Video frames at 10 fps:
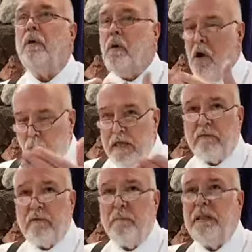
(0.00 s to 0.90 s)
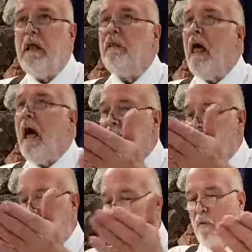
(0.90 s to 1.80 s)
We get to be the lights
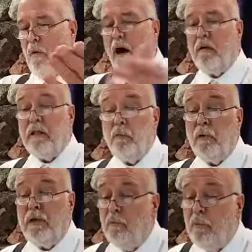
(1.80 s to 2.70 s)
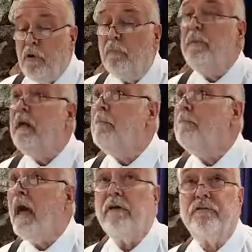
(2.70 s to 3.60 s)
that go out, and we will be
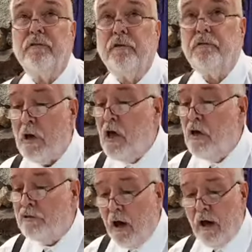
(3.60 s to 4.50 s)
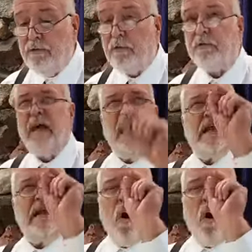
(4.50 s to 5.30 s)
ambassadors to others. And it